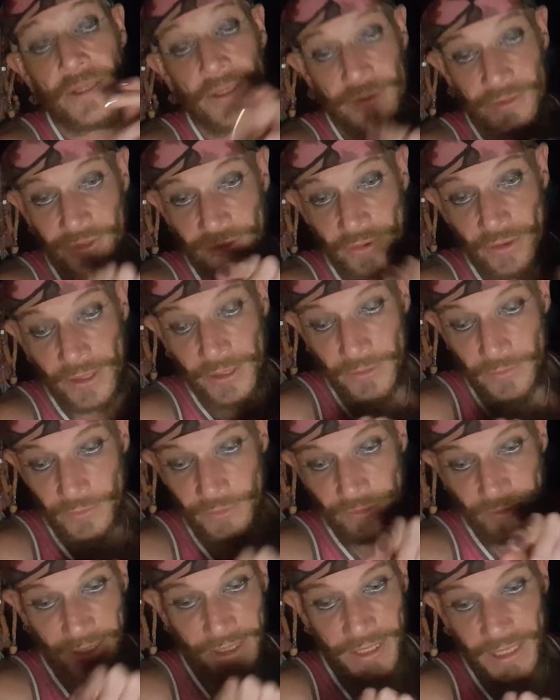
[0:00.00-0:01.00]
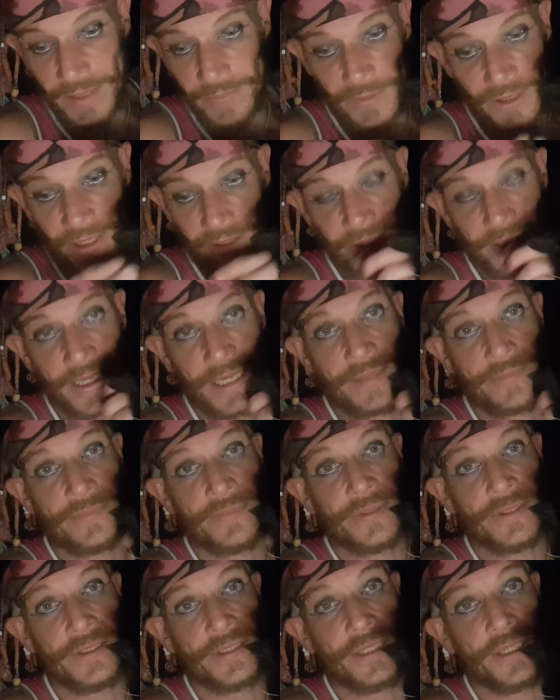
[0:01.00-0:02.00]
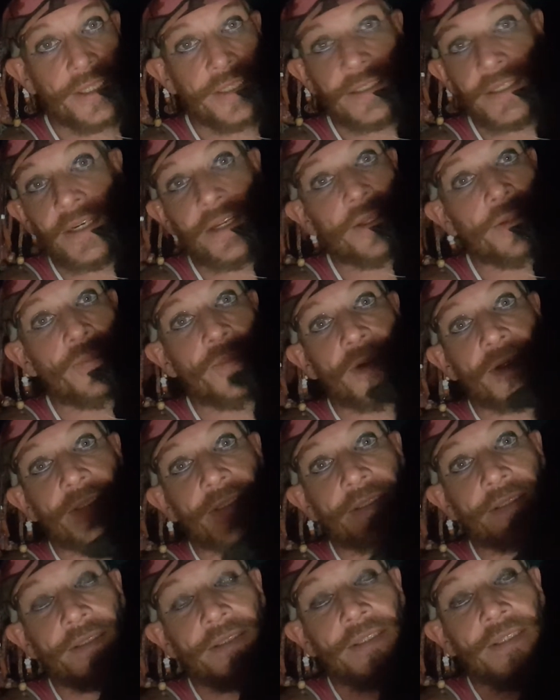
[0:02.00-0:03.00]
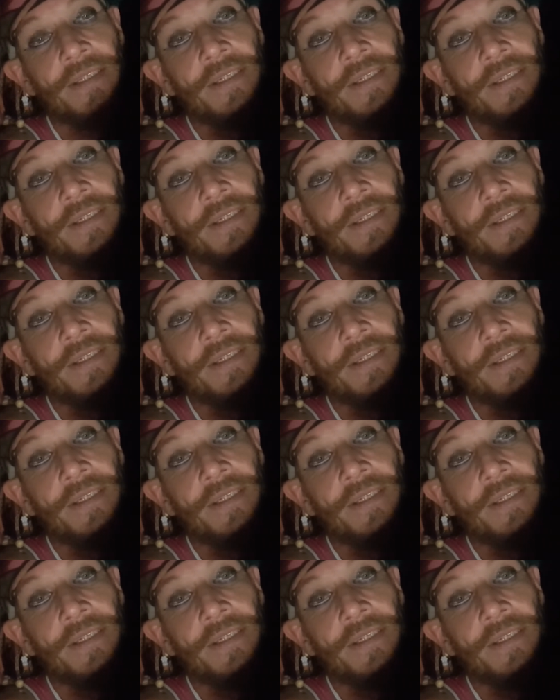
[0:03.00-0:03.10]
you try and all 3 of them and nothing happens, and there's another button.